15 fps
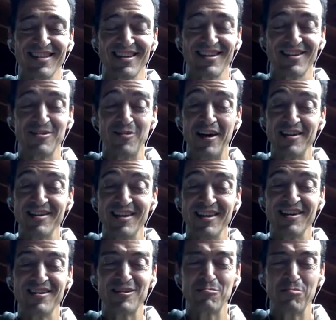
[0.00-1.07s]
So I say
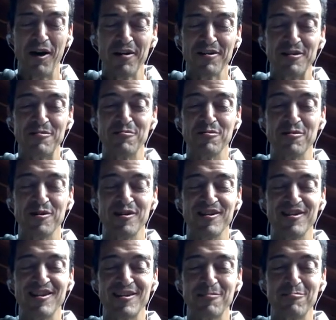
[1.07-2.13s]
it's possible.
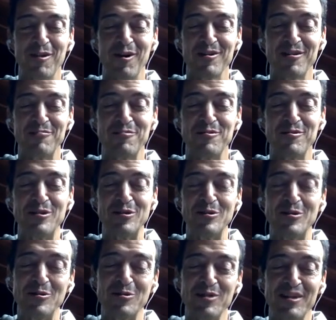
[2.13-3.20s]
It's possible to
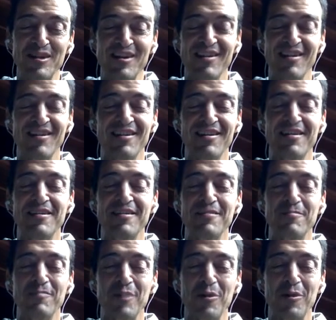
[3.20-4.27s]
do it
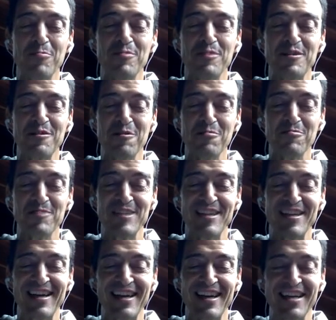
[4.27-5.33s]
over and over
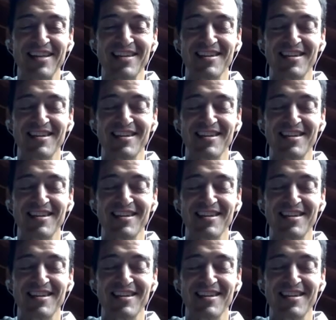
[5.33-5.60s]
again.